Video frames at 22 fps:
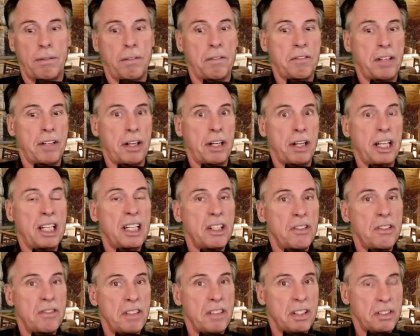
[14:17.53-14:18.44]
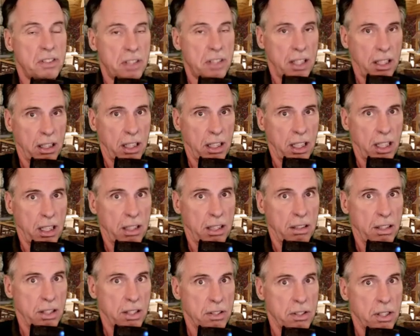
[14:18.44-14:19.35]
very convincingly,
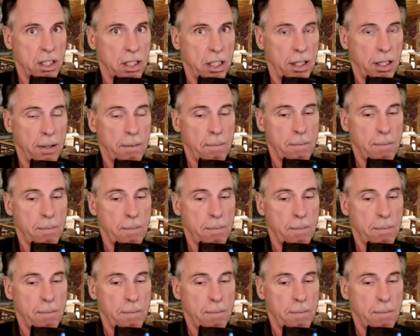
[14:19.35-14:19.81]
doesn't he?